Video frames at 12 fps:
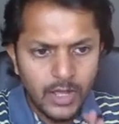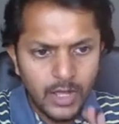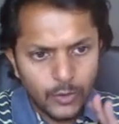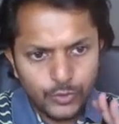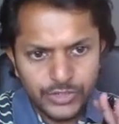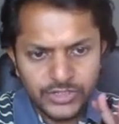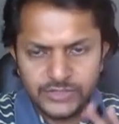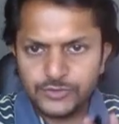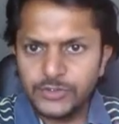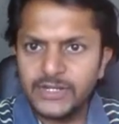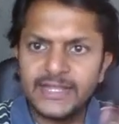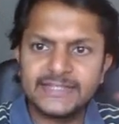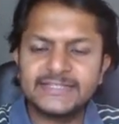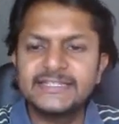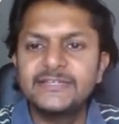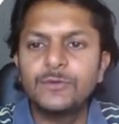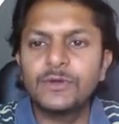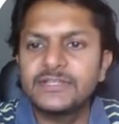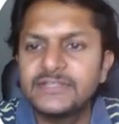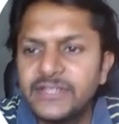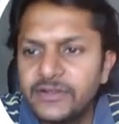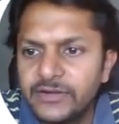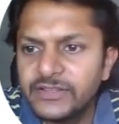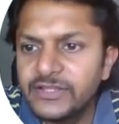Okay, dear student, let's see what is
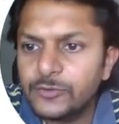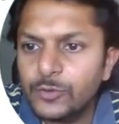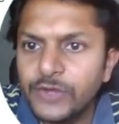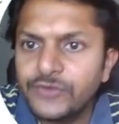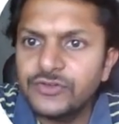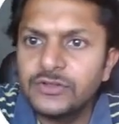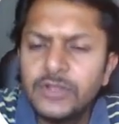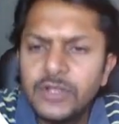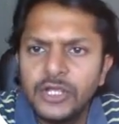there in this question.